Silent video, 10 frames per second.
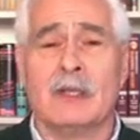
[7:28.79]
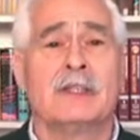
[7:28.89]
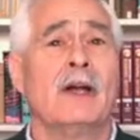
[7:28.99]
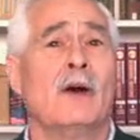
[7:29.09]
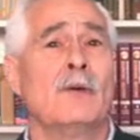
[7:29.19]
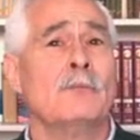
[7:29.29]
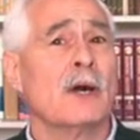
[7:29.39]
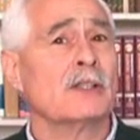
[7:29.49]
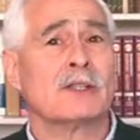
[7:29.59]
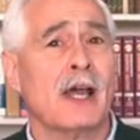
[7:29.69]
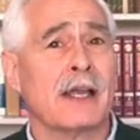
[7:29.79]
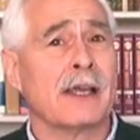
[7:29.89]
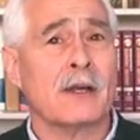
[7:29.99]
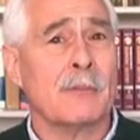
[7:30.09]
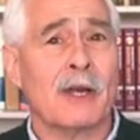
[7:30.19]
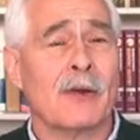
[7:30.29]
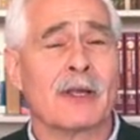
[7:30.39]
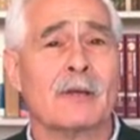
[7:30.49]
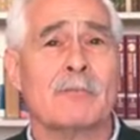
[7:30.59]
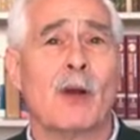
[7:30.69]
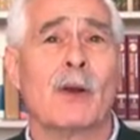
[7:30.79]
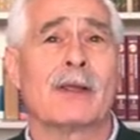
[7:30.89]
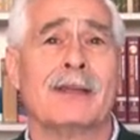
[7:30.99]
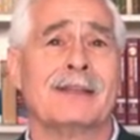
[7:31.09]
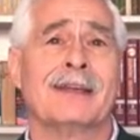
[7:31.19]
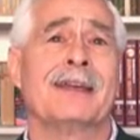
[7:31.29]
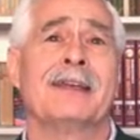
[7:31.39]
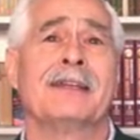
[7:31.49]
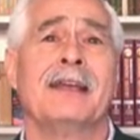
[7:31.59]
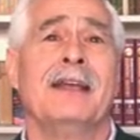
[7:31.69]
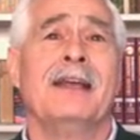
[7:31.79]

So, much like an American parking ticket,